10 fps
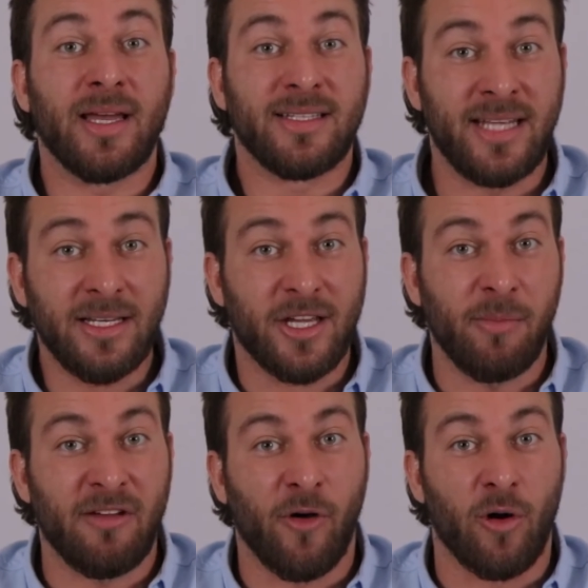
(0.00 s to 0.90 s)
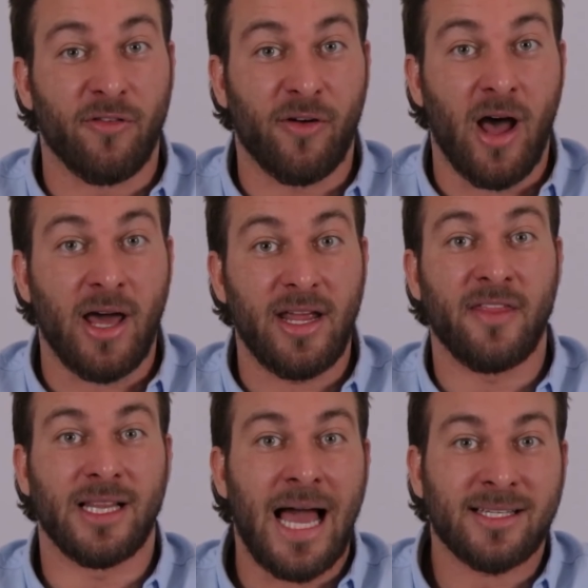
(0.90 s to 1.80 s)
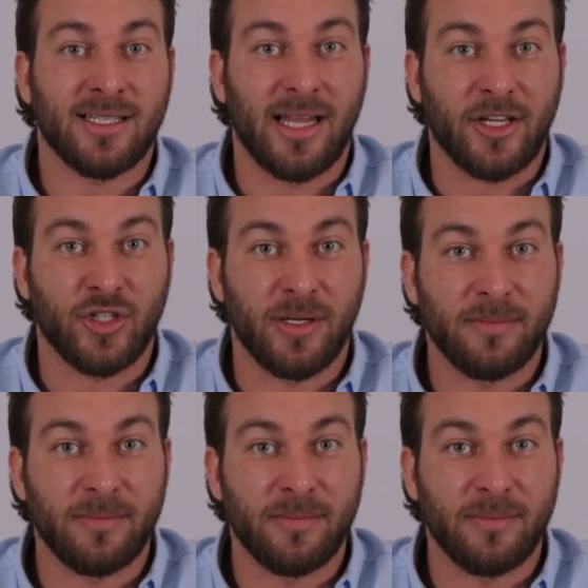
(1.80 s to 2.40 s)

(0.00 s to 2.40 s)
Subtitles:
did commit voter fraud in the last election.